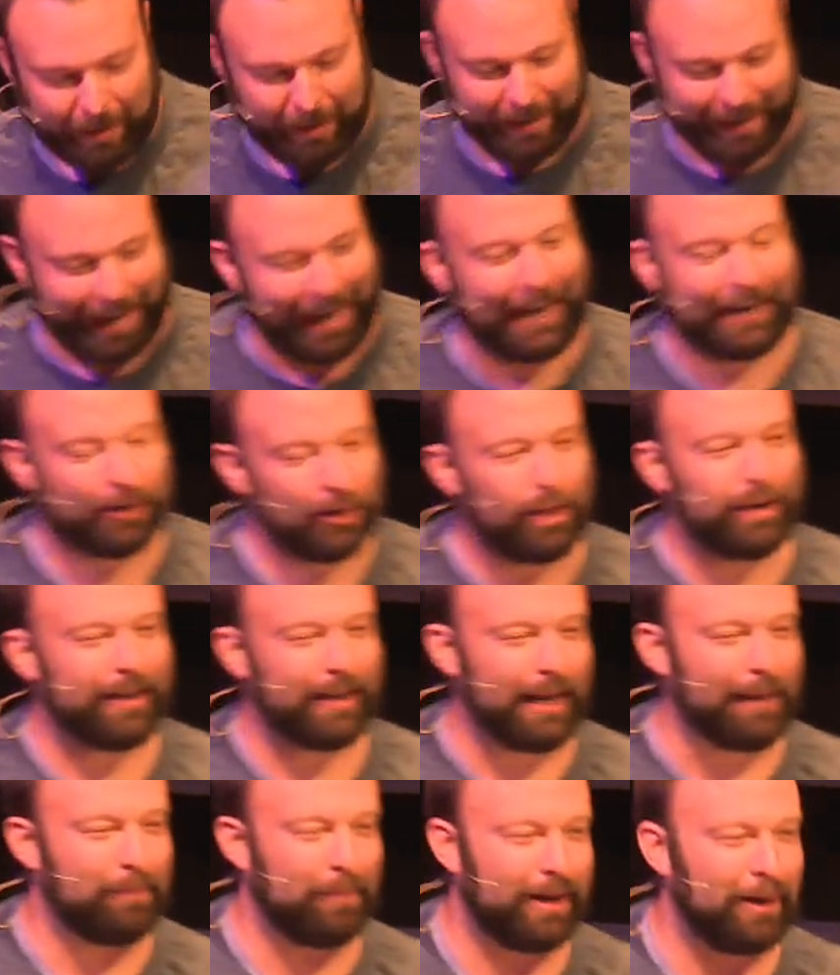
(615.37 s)
I had to look it
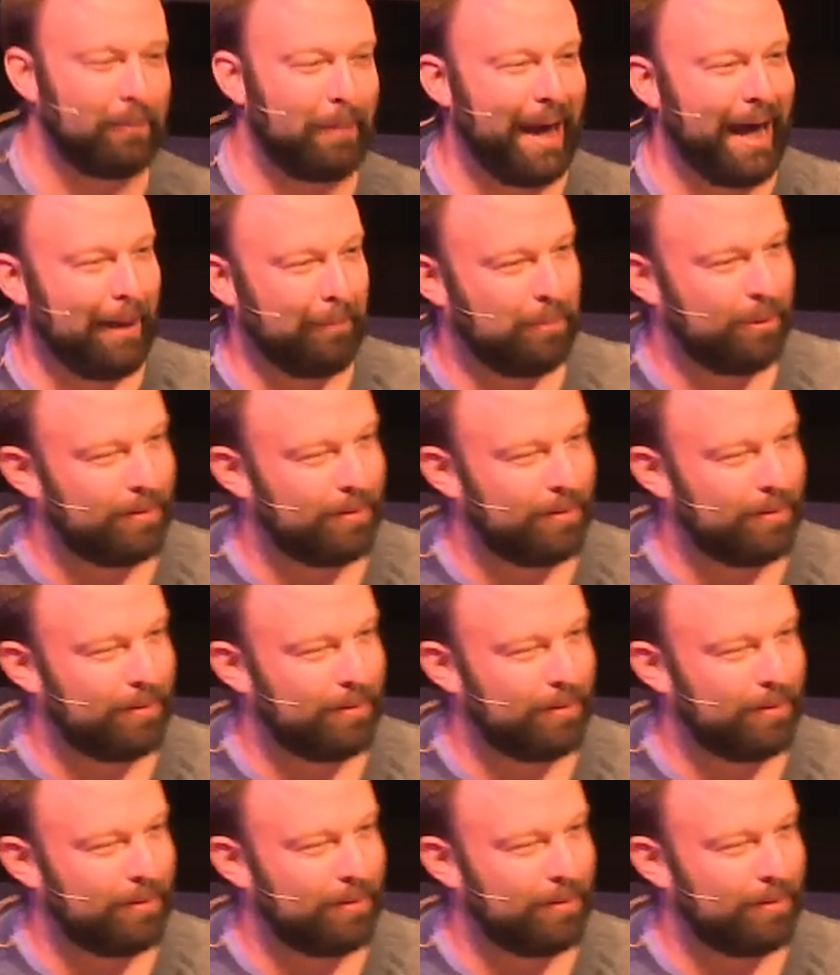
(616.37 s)
up on a map